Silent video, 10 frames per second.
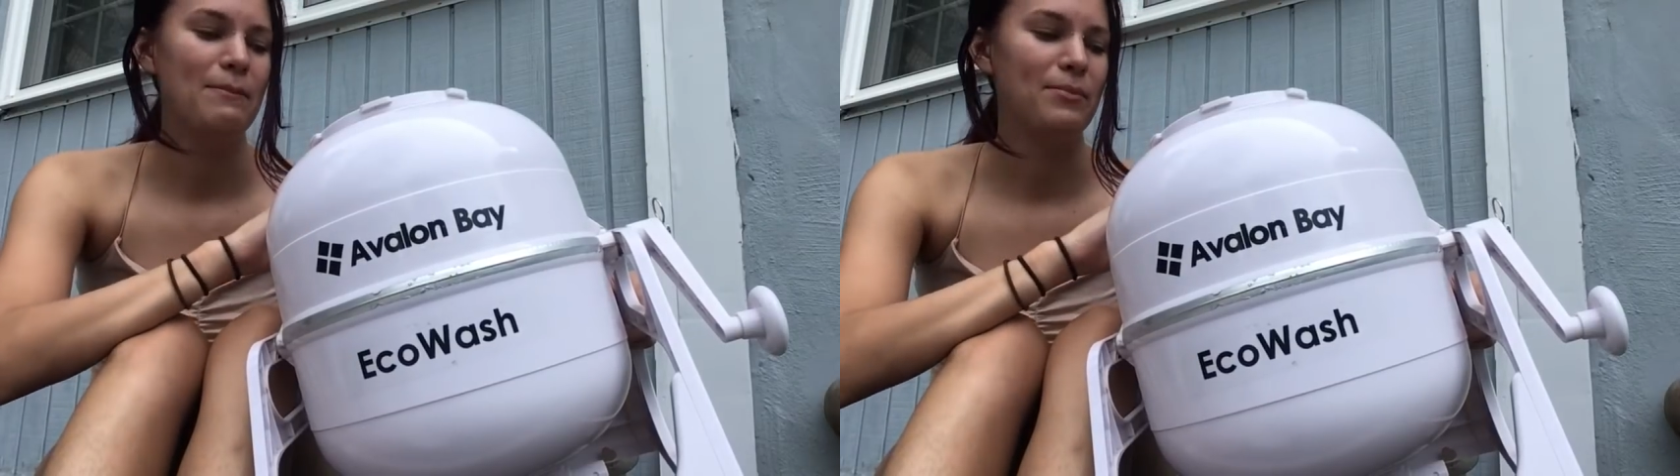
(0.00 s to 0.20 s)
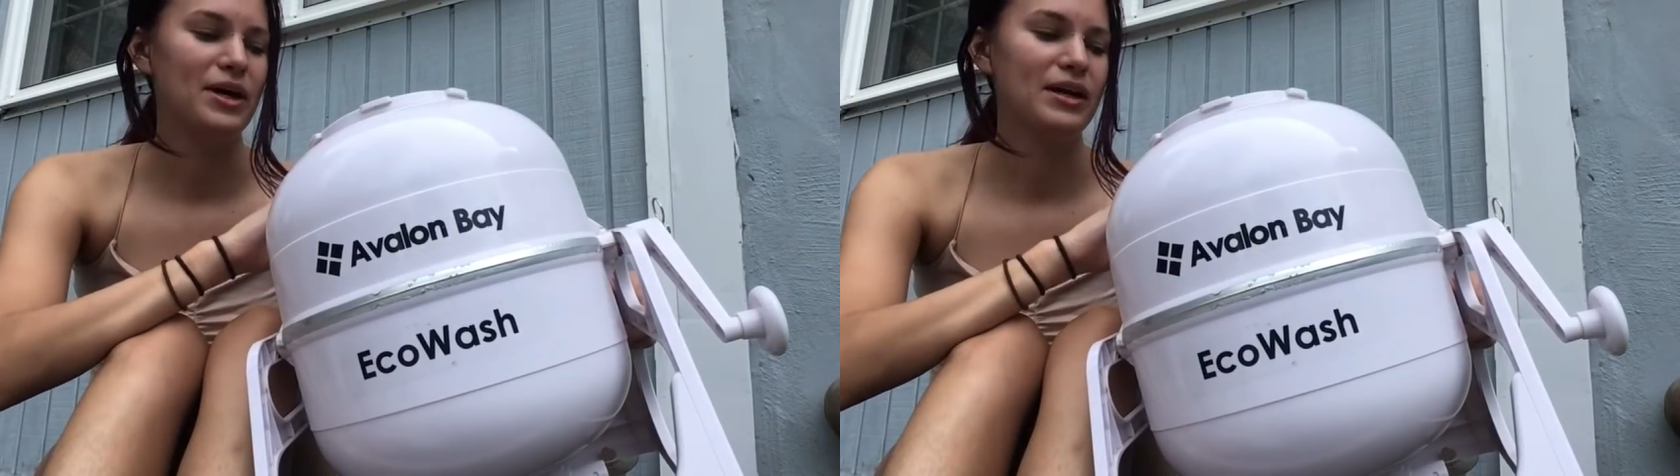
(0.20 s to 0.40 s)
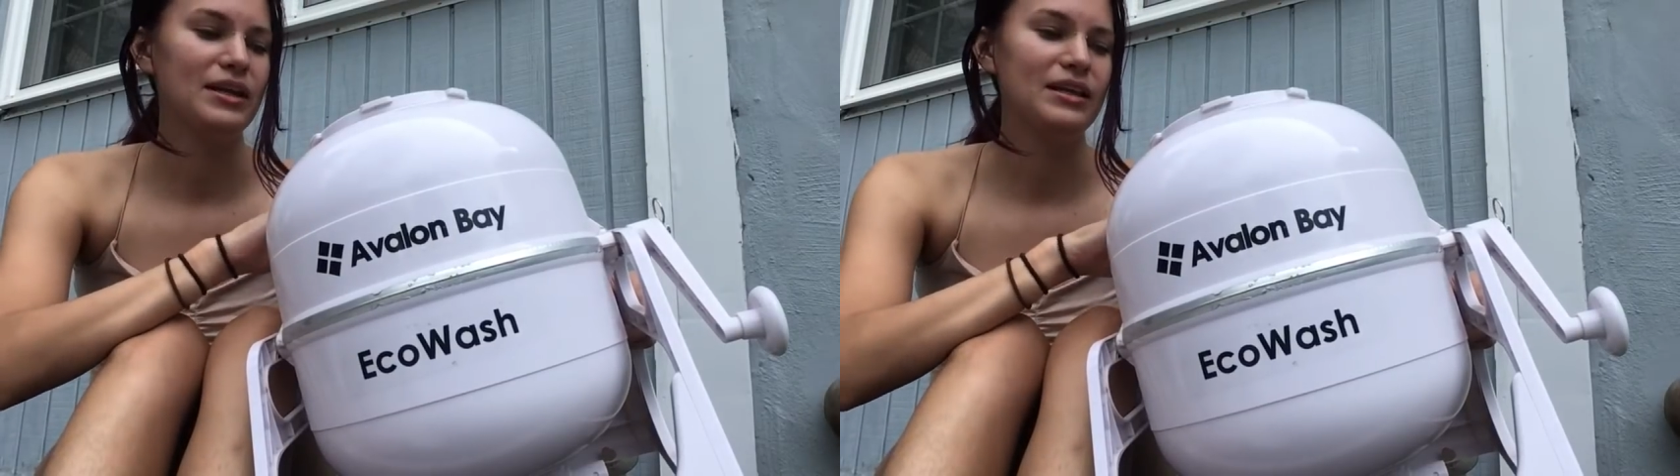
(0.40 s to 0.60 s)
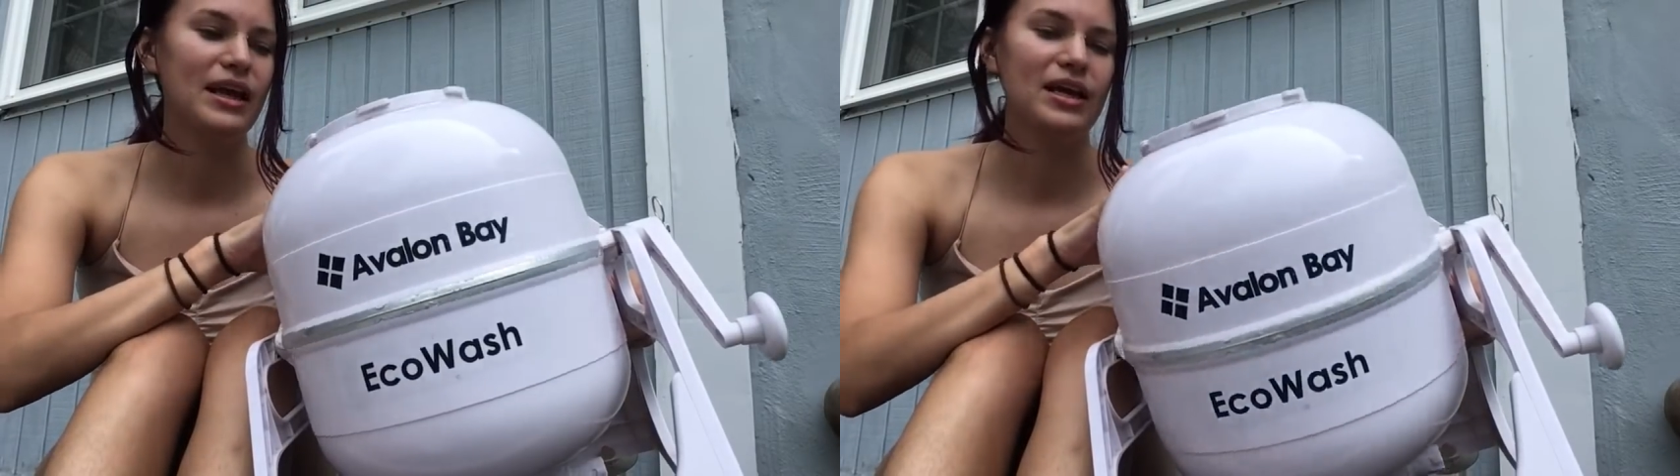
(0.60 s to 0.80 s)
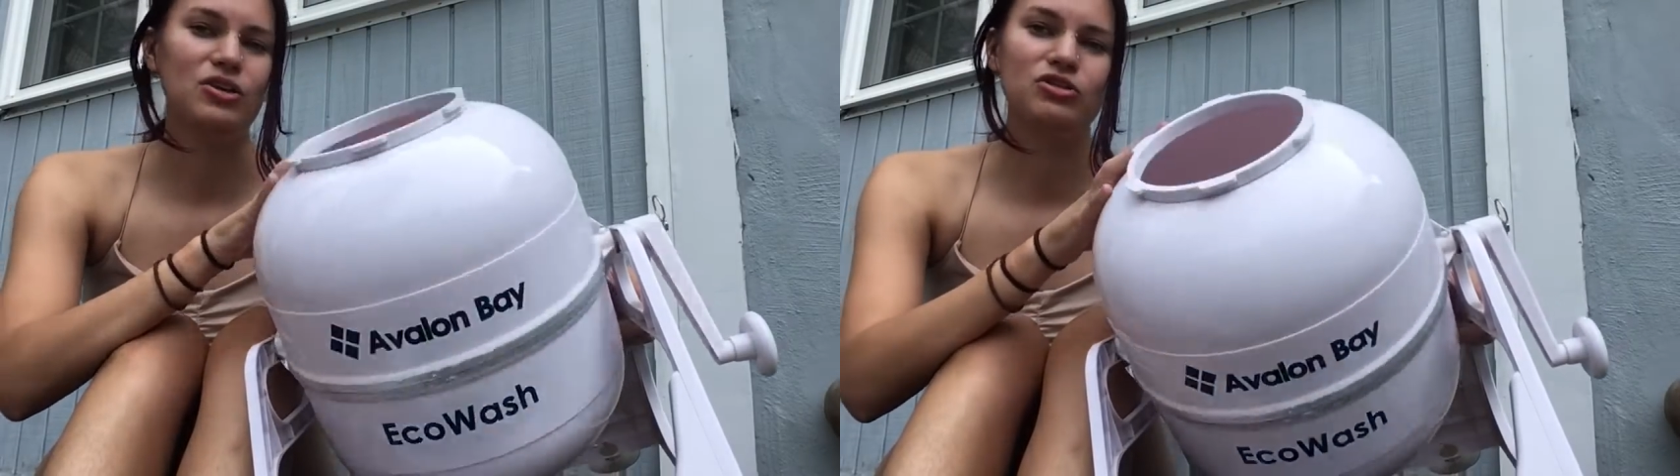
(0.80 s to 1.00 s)
But
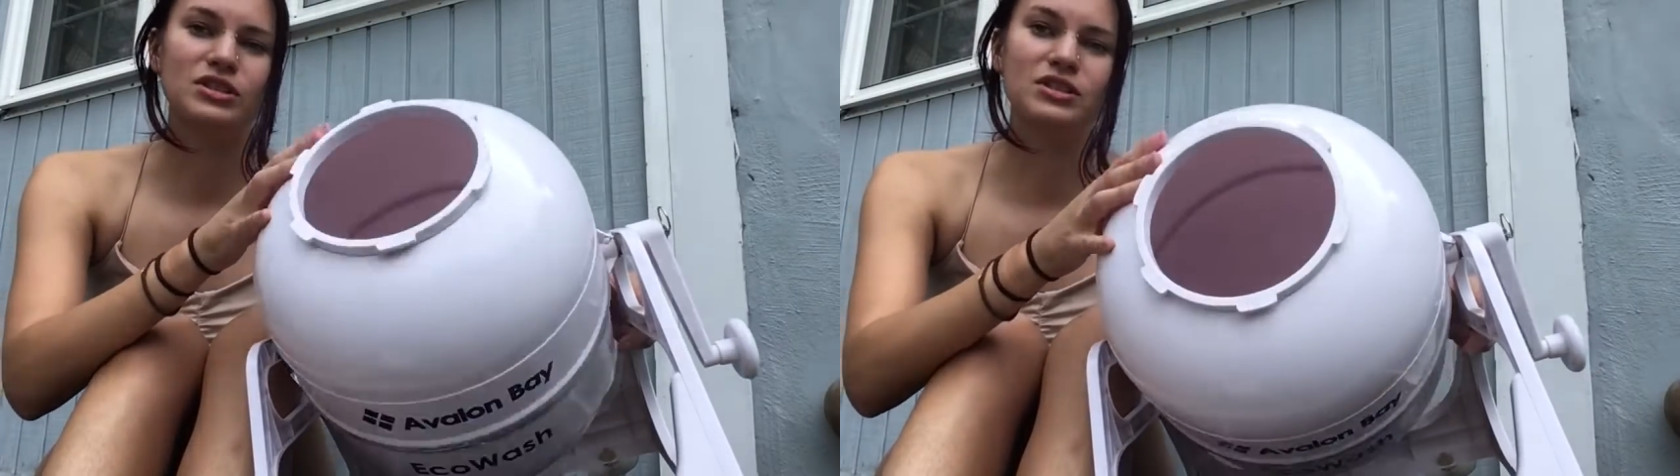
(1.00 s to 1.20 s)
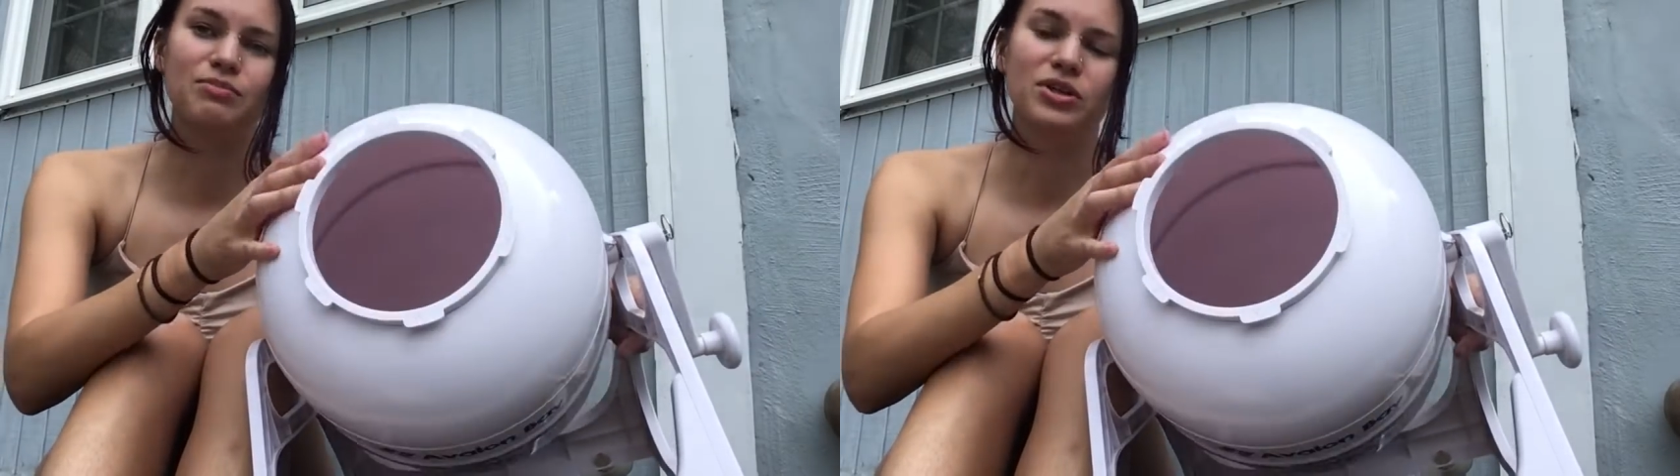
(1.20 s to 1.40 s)
yeah, you just